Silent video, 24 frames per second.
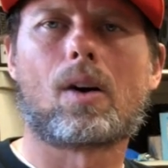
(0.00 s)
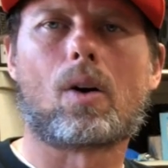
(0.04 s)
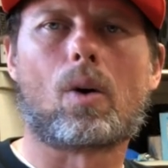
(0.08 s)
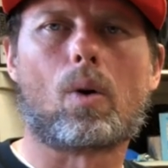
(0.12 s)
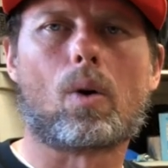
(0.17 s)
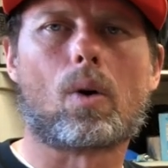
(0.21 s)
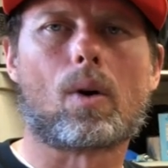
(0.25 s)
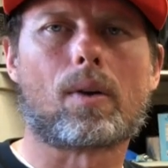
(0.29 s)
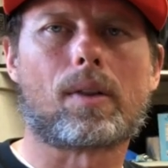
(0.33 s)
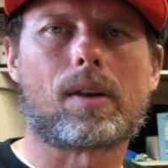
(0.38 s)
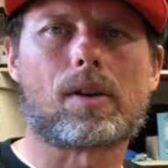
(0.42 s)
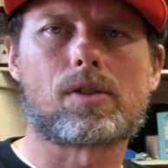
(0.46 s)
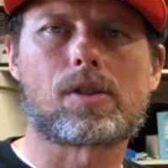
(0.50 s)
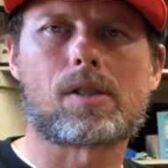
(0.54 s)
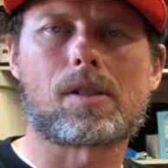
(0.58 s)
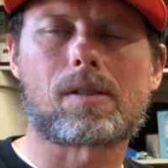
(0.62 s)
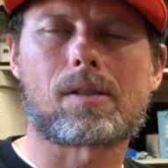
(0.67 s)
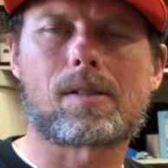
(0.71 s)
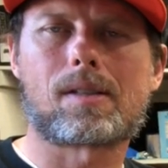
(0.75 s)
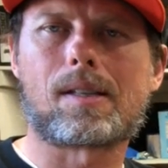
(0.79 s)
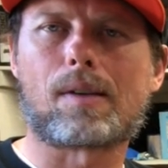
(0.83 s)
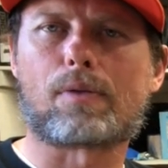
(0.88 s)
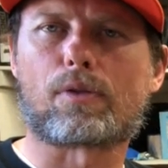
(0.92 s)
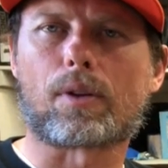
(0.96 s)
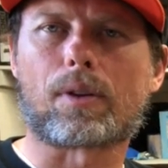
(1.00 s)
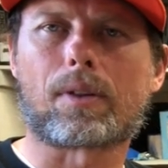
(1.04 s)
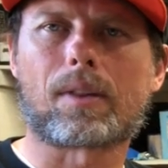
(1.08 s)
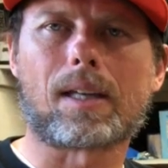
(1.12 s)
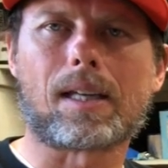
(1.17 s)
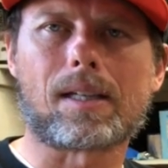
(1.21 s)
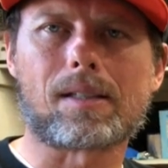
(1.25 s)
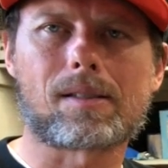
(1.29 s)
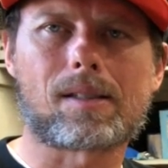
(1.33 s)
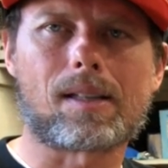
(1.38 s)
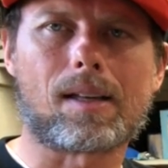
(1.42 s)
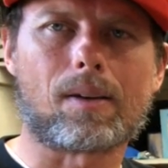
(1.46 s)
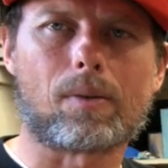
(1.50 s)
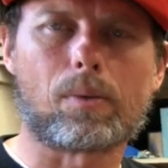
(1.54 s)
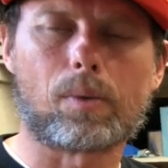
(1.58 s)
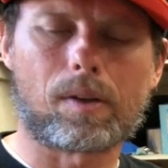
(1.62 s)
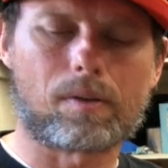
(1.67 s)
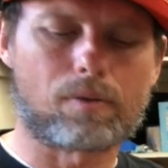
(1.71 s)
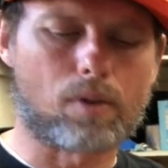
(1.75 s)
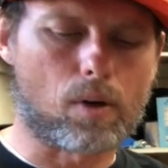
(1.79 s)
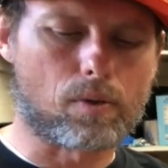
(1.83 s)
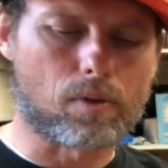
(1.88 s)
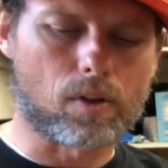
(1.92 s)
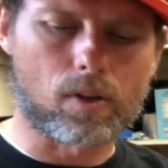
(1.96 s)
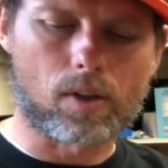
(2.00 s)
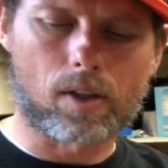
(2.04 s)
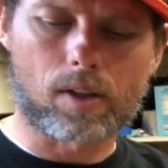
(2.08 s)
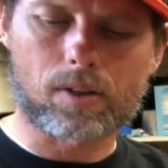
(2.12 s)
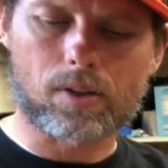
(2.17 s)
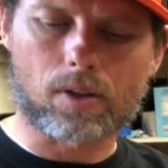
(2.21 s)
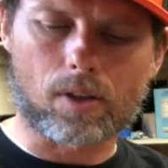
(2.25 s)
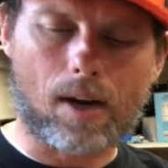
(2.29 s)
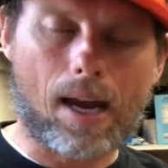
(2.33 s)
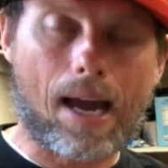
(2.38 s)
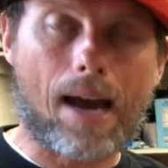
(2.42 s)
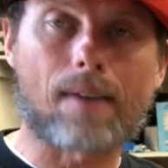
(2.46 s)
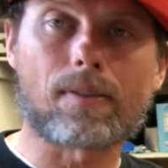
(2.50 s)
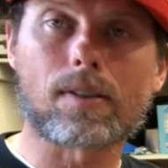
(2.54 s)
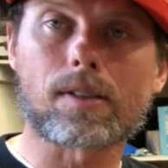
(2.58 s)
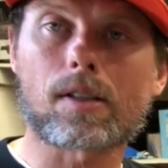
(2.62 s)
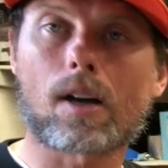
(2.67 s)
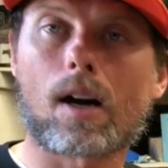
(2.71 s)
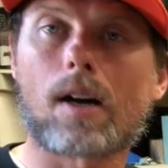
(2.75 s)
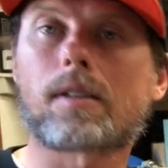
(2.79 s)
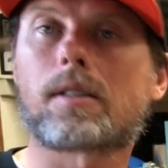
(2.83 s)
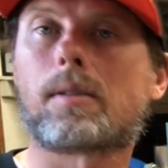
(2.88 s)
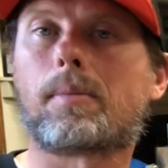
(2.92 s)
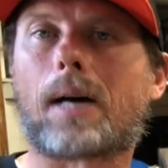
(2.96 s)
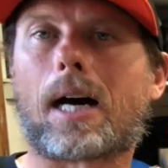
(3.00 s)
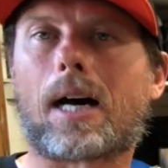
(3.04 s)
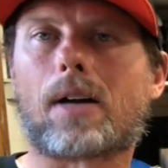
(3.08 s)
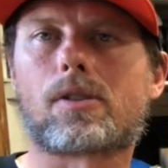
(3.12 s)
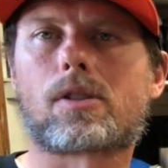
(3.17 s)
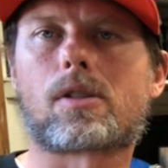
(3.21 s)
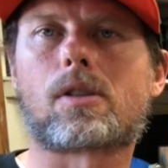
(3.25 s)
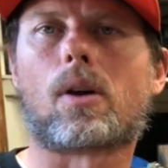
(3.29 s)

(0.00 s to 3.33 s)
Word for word: or there's just different things that we've overlooked or haven't talked about.